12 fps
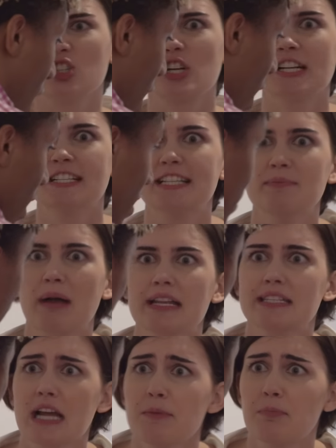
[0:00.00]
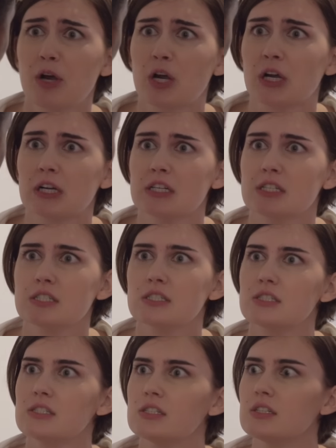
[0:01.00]
i got gonna see my diaper.
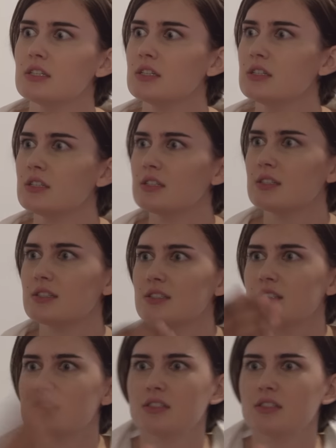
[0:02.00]
Uh, well, I've been talking to